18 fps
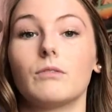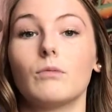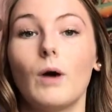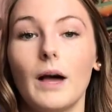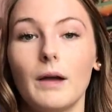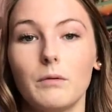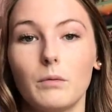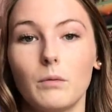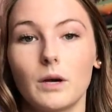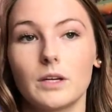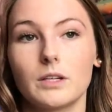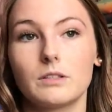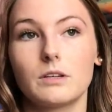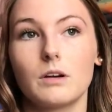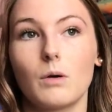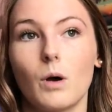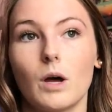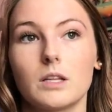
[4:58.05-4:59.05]
why we wanted to
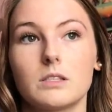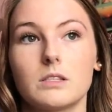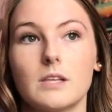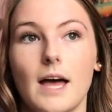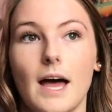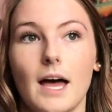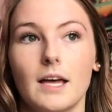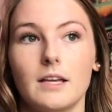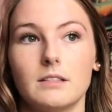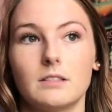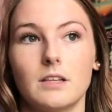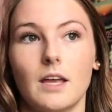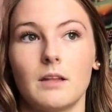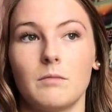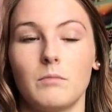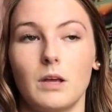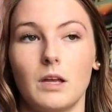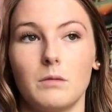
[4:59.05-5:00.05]
go on SAS
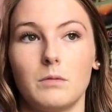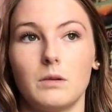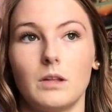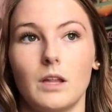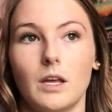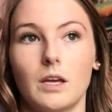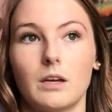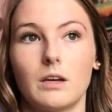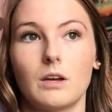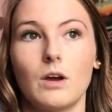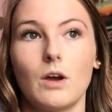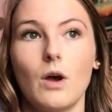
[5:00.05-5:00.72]
and maybe like